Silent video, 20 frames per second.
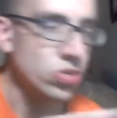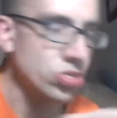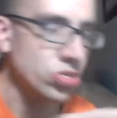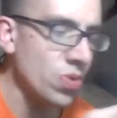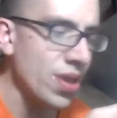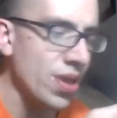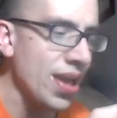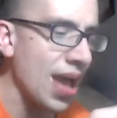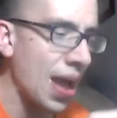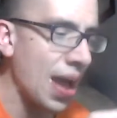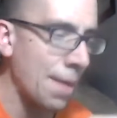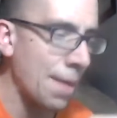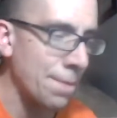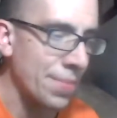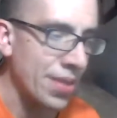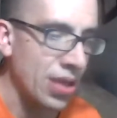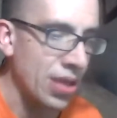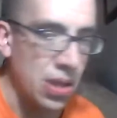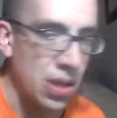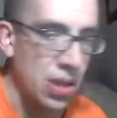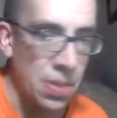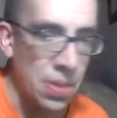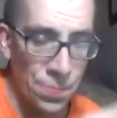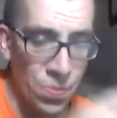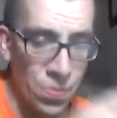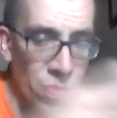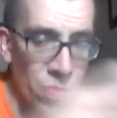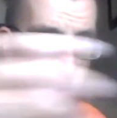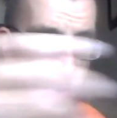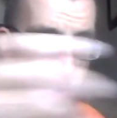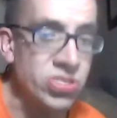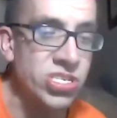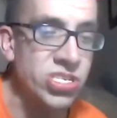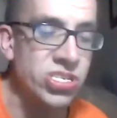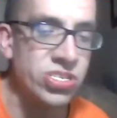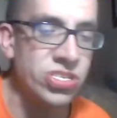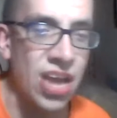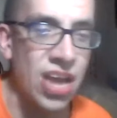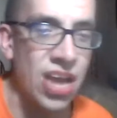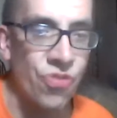So yeah, Moose
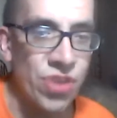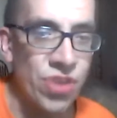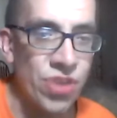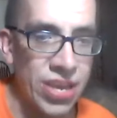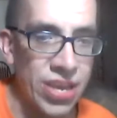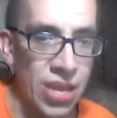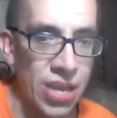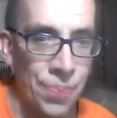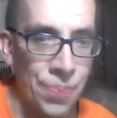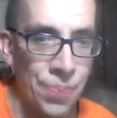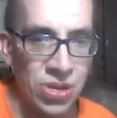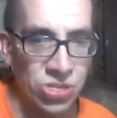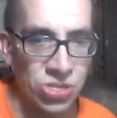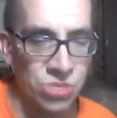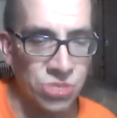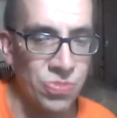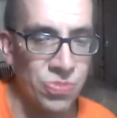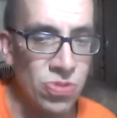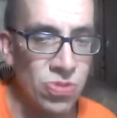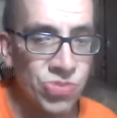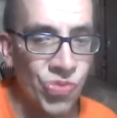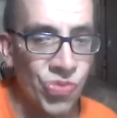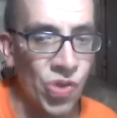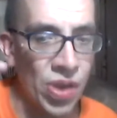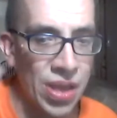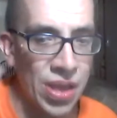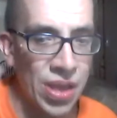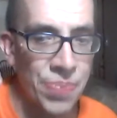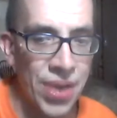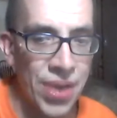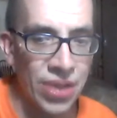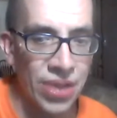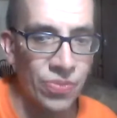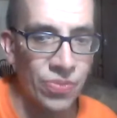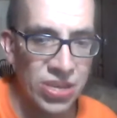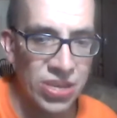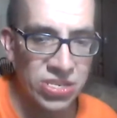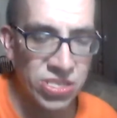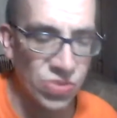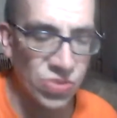is definitely get a push. Moose for Impact
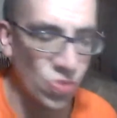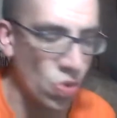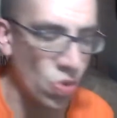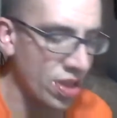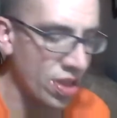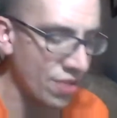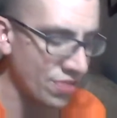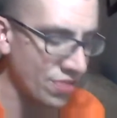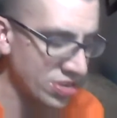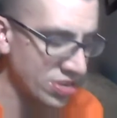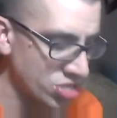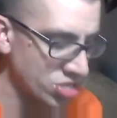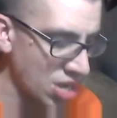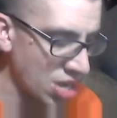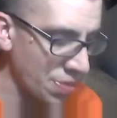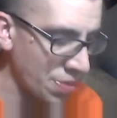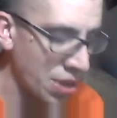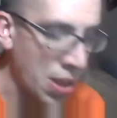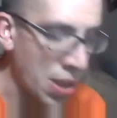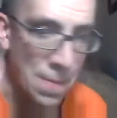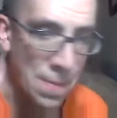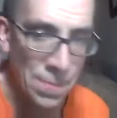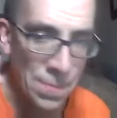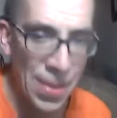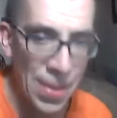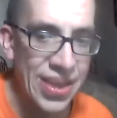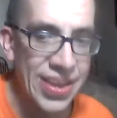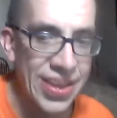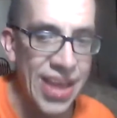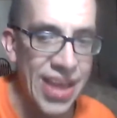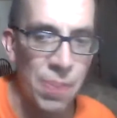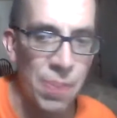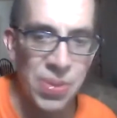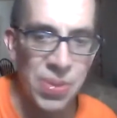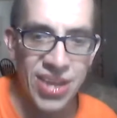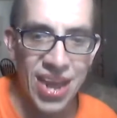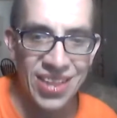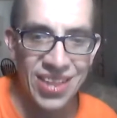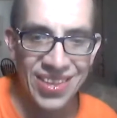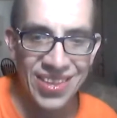Wrestling World Heavyweight Champion. Make it
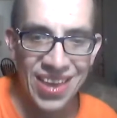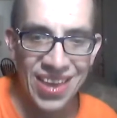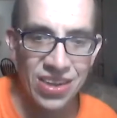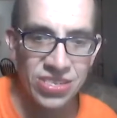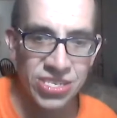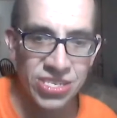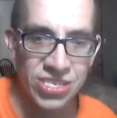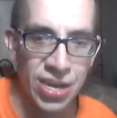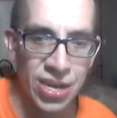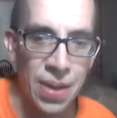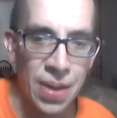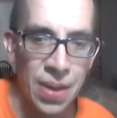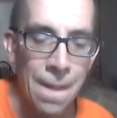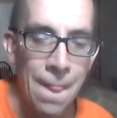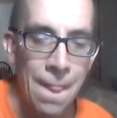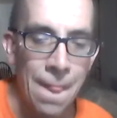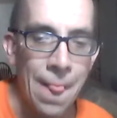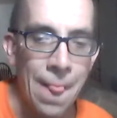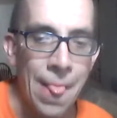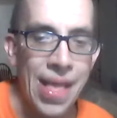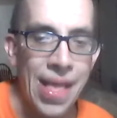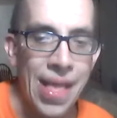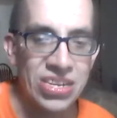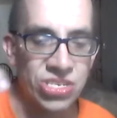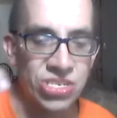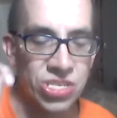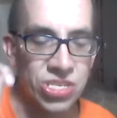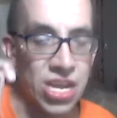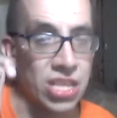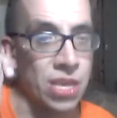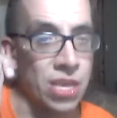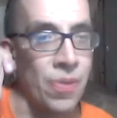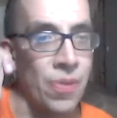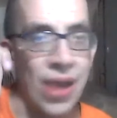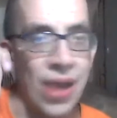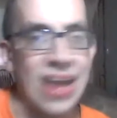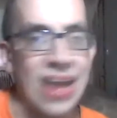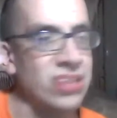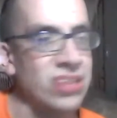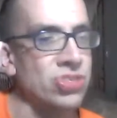happen, Don Callis and Scott
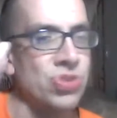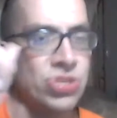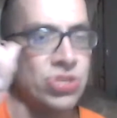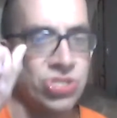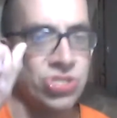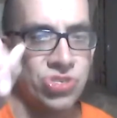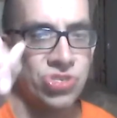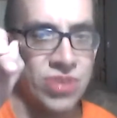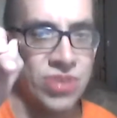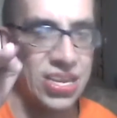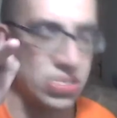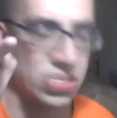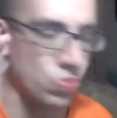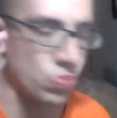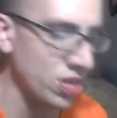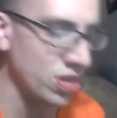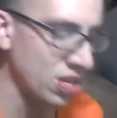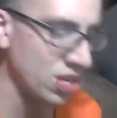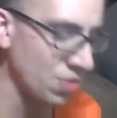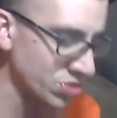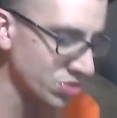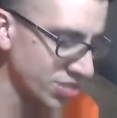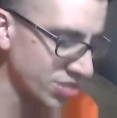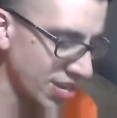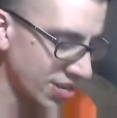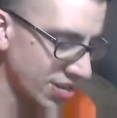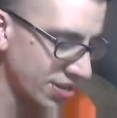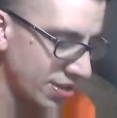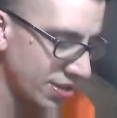Moore. I trust you guys 100%.